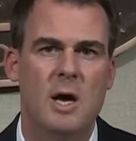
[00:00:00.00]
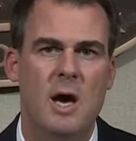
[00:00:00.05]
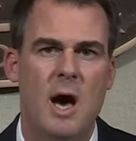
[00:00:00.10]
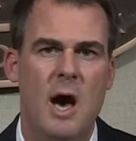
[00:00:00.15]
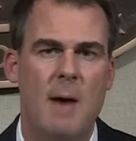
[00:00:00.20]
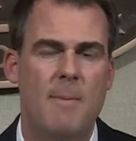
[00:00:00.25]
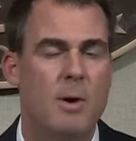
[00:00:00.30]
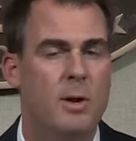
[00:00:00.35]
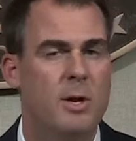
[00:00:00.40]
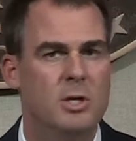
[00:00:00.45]

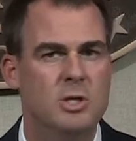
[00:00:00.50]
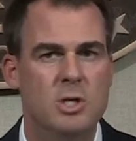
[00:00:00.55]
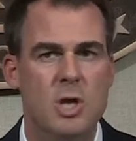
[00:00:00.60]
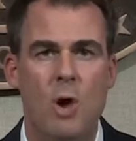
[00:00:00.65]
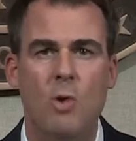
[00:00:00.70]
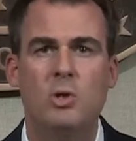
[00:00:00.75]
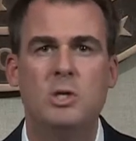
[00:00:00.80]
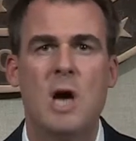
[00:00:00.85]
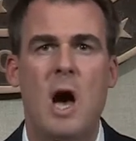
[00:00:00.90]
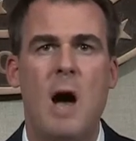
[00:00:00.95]
But it's
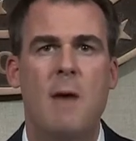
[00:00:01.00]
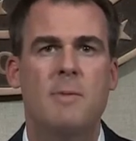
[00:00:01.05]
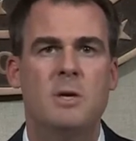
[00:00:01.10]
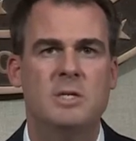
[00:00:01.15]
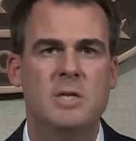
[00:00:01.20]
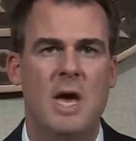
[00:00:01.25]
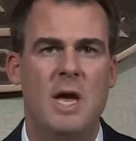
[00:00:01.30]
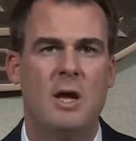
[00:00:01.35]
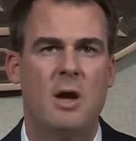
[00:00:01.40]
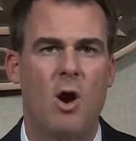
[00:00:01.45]
no time to
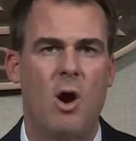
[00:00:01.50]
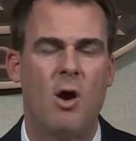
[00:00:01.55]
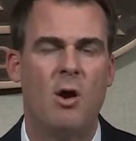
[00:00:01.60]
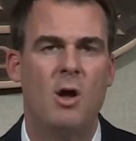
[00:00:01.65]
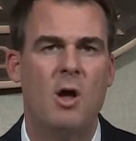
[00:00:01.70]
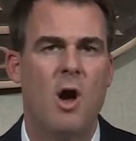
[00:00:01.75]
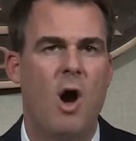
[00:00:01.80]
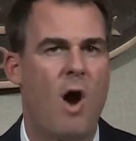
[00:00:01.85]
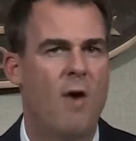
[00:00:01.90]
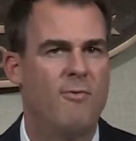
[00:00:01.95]
take
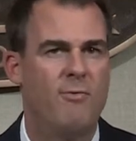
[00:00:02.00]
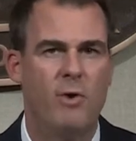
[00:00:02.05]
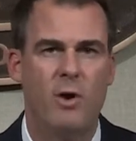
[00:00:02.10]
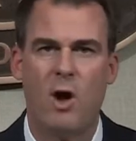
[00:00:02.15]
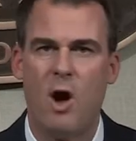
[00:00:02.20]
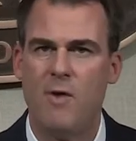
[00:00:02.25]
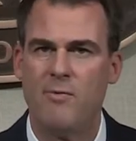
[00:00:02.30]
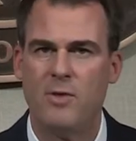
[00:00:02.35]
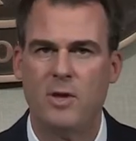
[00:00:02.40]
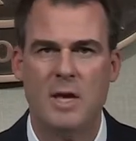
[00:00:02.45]
our
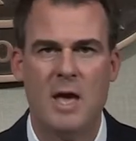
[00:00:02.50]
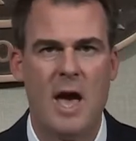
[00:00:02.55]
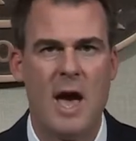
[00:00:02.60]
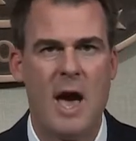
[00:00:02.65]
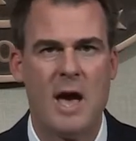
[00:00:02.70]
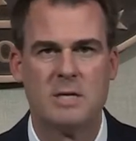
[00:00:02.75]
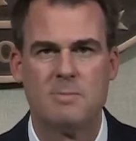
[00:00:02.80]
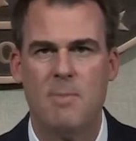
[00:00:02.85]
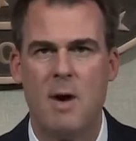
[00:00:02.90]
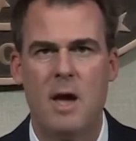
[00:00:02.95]
foot off the
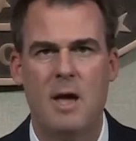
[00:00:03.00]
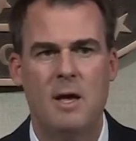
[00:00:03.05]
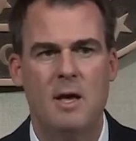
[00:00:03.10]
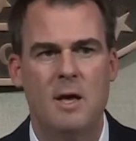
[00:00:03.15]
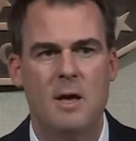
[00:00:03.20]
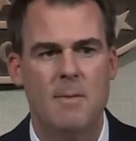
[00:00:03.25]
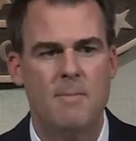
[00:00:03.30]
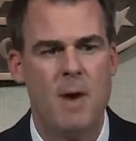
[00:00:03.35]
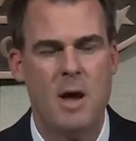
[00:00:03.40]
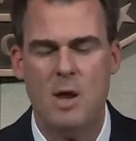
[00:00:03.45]
gas,
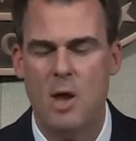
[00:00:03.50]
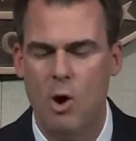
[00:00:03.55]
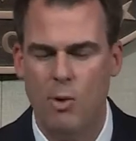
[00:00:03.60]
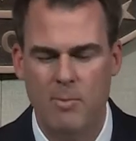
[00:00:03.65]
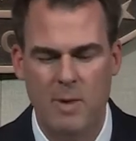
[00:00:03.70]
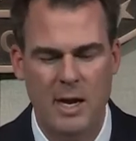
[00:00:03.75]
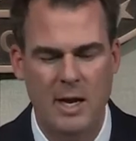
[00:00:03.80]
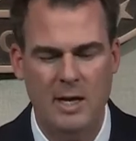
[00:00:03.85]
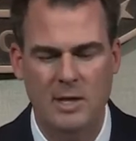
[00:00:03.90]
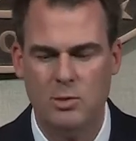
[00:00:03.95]
by no
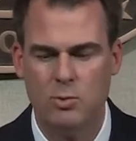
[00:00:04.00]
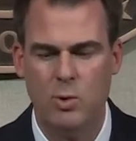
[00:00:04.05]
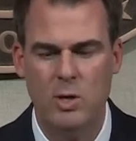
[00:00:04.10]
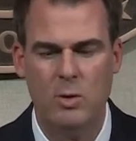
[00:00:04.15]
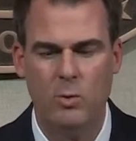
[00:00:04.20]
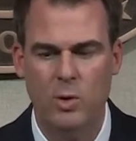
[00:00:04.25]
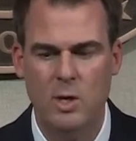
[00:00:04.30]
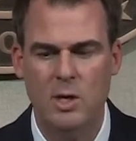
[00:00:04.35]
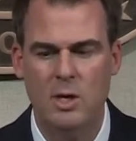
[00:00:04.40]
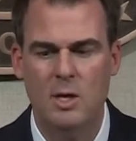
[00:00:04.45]
means.
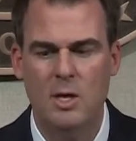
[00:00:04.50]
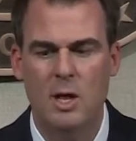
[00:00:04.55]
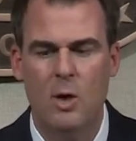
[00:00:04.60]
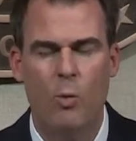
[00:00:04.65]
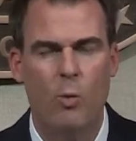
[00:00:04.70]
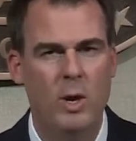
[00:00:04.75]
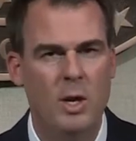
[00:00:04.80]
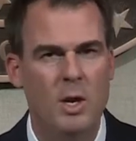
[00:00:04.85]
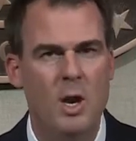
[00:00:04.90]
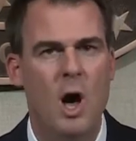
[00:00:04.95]

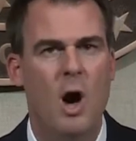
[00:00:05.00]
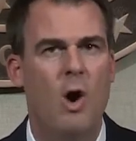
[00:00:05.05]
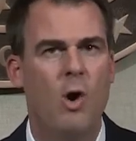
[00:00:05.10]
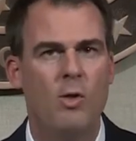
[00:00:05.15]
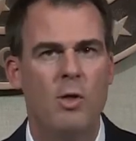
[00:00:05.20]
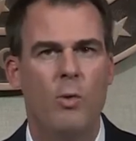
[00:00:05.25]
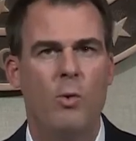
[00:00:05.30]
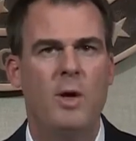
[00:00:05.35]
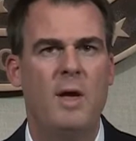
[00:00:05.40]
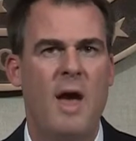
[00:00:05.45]
We
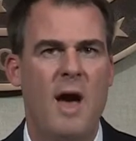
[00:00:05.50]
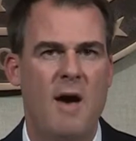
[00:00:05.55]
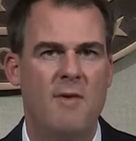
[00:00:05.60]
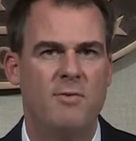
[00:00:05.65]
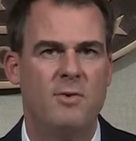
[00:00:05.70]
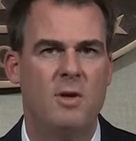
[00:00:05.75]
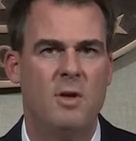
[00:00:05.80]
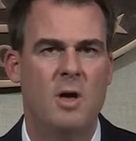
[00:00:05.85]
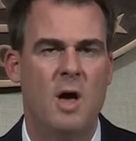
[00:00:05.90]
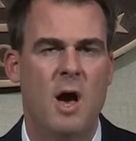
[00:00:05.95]
know that we
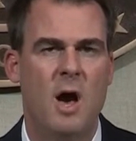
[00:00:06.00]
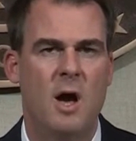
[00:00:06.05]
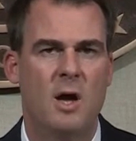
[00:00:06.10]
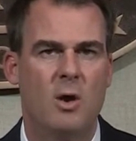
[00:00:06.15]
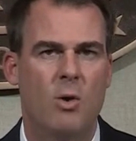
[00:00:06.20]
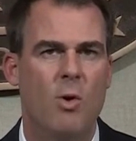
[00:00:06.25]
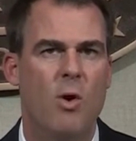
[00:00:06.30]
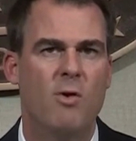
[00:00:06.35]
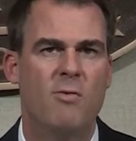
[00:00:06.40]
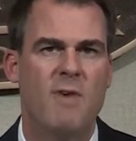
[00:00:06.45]

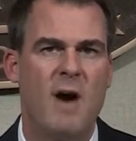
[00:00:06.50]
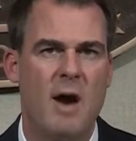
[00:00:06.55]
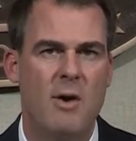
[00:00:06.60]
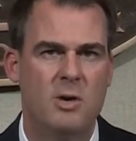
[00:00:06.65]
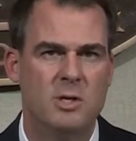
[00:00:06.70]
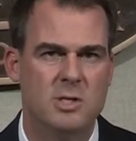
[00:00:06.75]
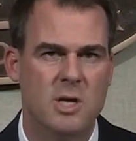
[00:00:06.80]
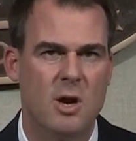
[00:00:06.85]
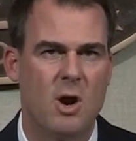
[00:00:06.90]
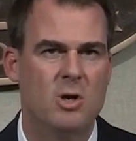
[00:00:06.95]
have
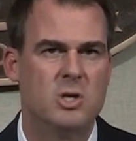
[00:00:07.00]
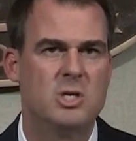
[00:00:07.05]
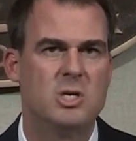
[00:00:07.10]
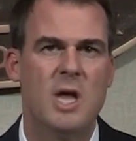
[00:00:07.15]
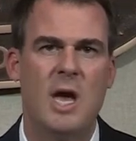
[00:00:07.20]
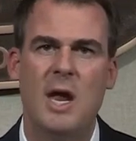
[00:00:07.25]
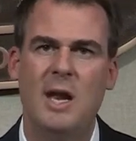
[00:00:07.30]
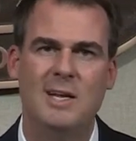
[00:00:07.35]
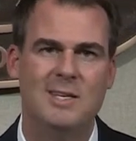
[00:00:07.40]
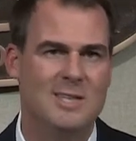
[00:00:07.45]
coronavirus in our
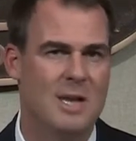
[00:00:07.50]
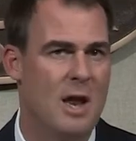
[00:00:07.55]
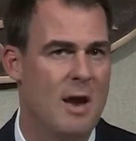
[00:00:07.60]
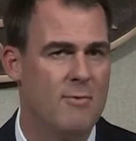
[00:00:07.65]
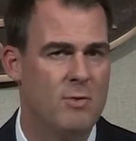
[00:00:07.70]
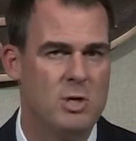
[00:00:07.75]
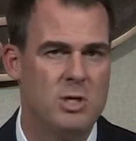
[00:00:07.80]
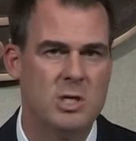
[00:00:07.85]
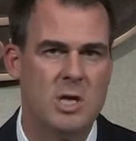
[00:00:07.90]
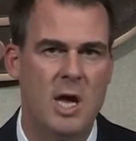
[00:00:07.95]
state. It's in
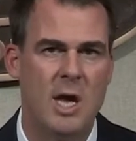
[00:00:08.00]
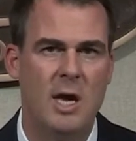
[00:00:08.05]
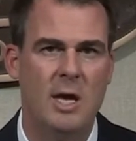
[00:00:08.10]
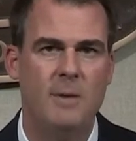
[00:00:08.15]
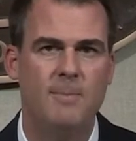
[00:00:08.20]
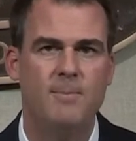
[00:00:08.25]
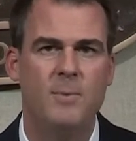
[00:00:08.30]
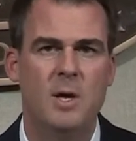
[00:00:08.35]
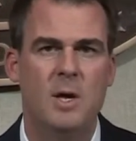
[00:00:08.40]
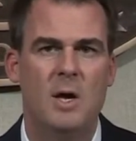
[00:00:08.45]
every
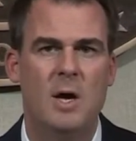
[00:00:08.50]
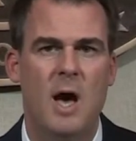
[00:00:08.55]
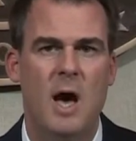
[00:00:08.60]
state.